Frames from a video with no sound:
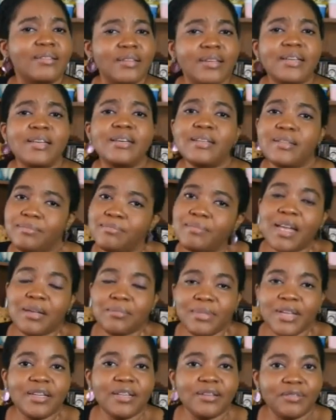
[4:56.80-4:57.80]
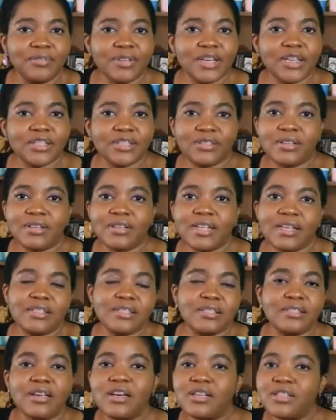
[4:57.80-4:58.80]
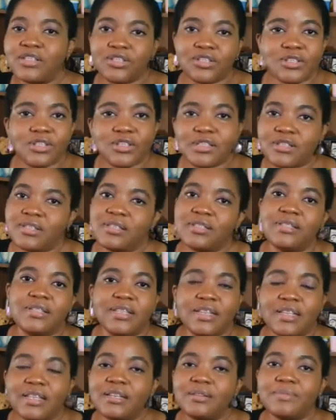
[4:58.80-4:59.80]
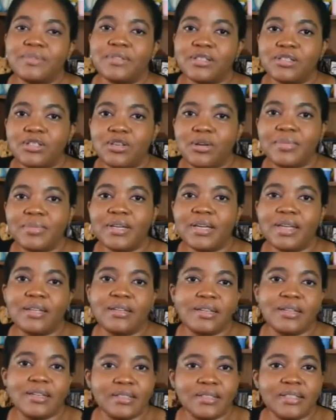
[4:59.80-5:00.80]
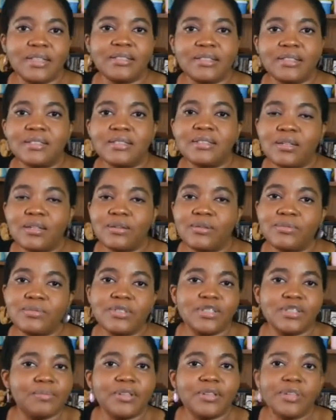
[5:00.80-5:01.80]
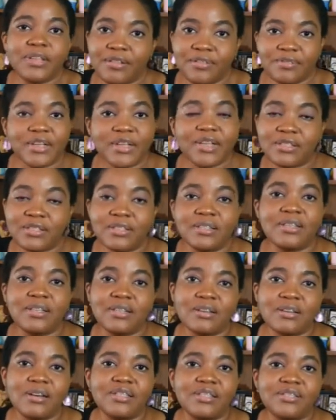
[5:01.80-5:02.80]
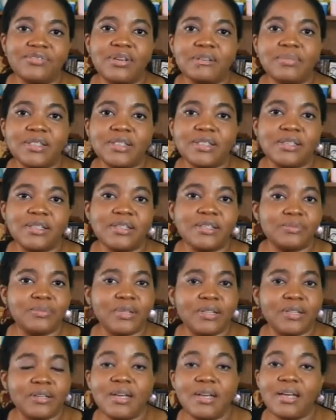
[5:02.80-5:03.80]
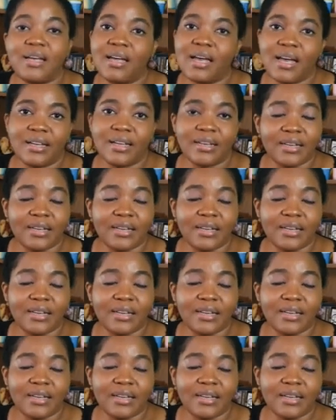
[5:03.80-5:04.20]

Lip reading: it might be an infection that's not just dealing with the tummy and the intestines alone. Some other infection can cause vomiting as well and